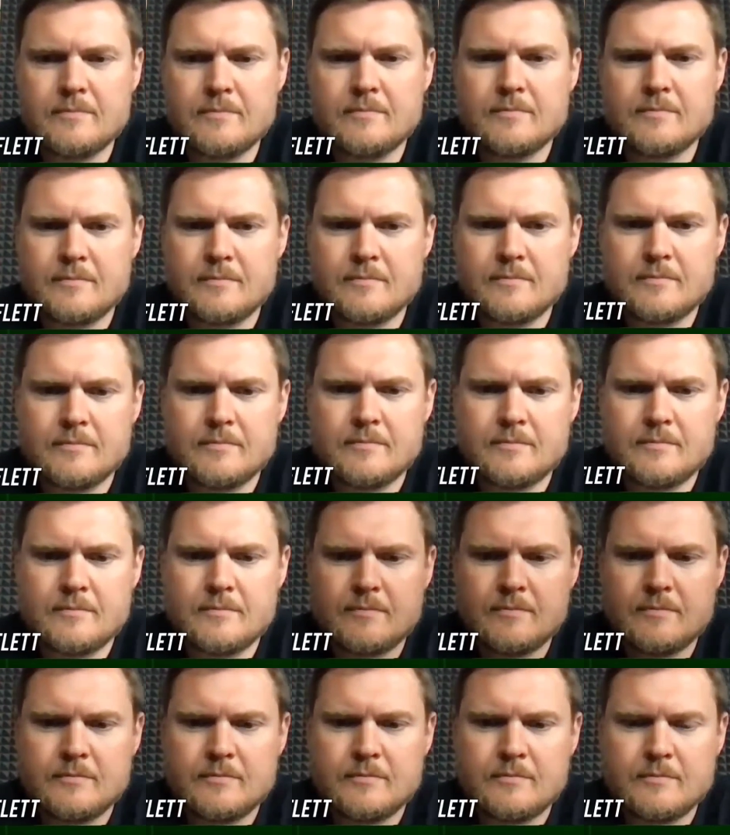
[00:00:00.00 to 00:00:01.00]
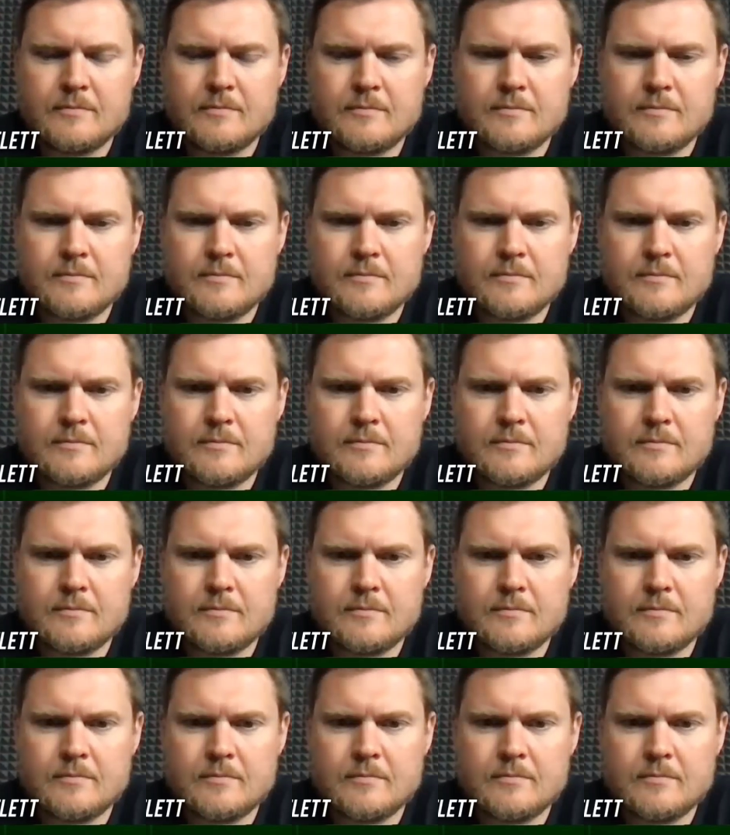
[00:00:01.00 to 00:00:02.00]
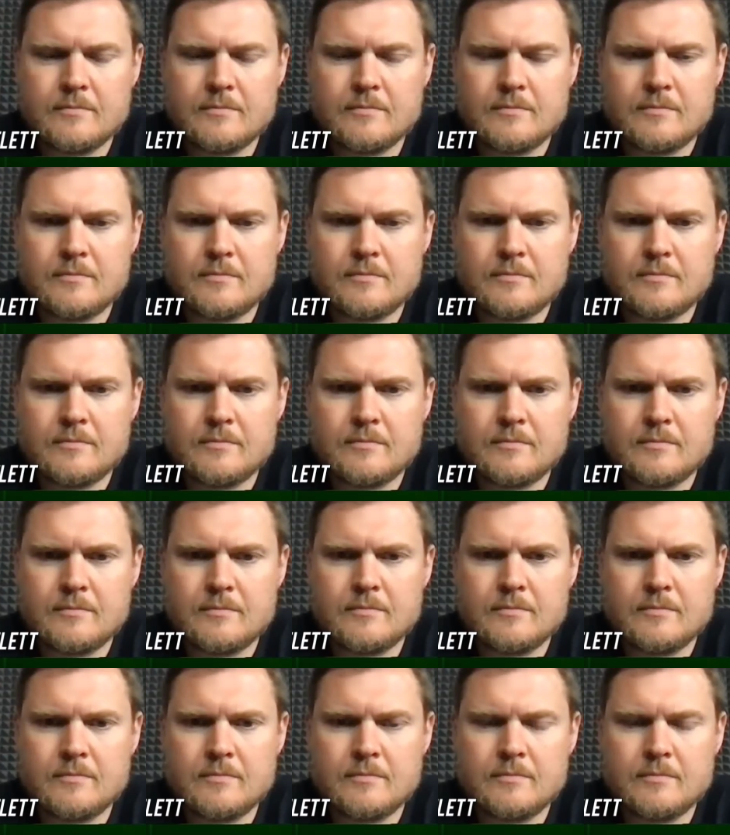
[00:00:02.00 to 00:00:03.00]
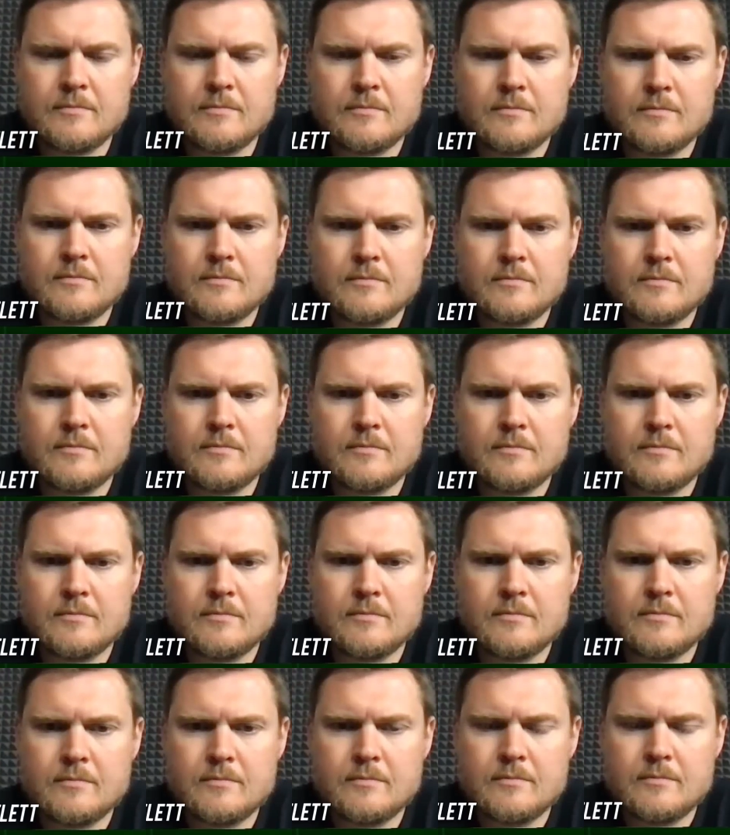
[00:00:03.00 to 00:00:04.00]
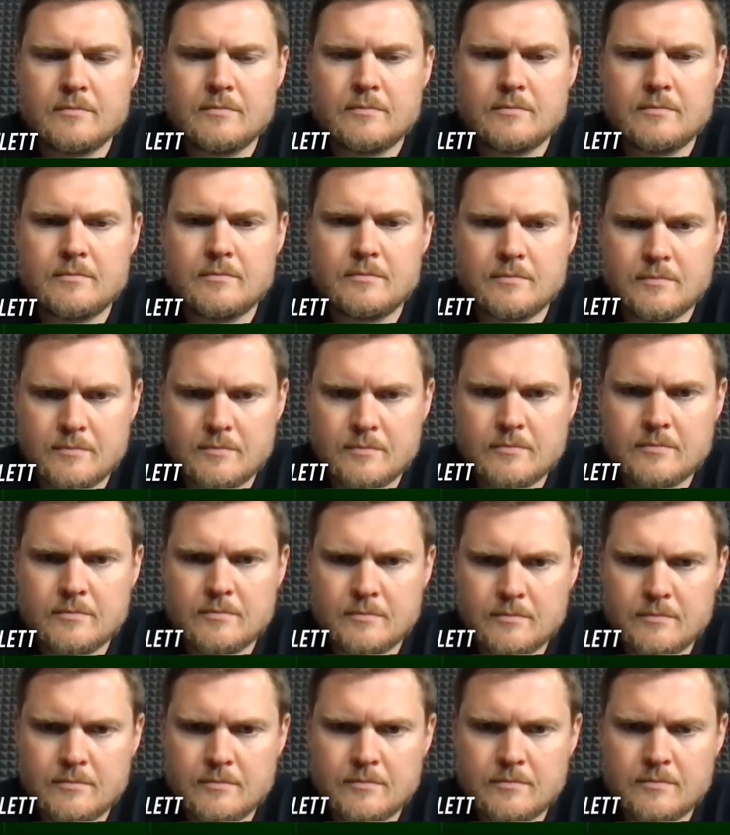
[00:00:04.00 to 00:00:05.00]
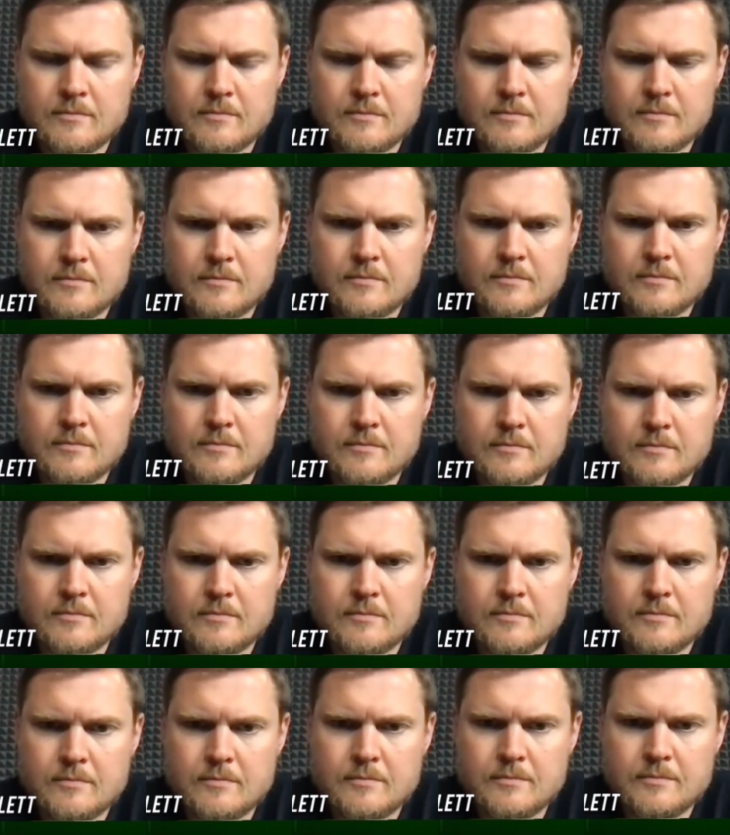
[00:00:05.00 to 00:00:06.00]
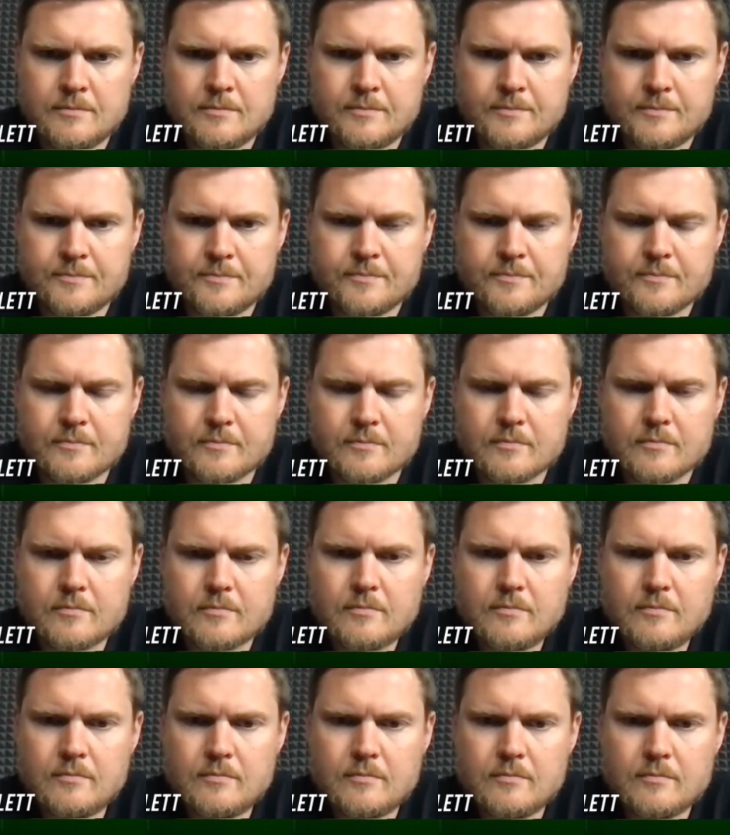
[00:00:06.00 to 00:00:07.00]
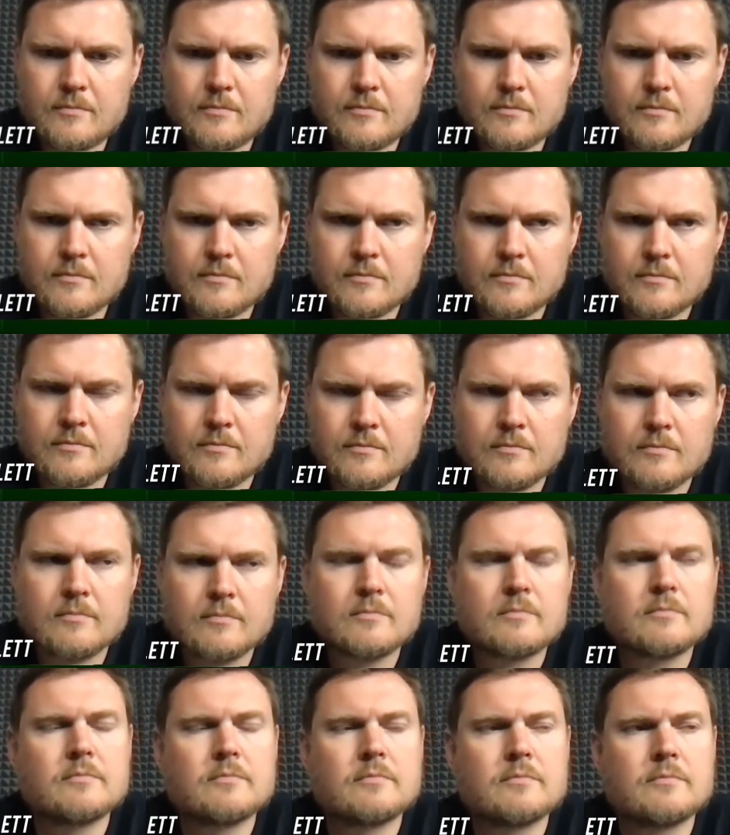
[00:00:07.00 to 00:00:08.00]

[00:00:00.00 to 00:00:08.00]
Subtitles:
(silent)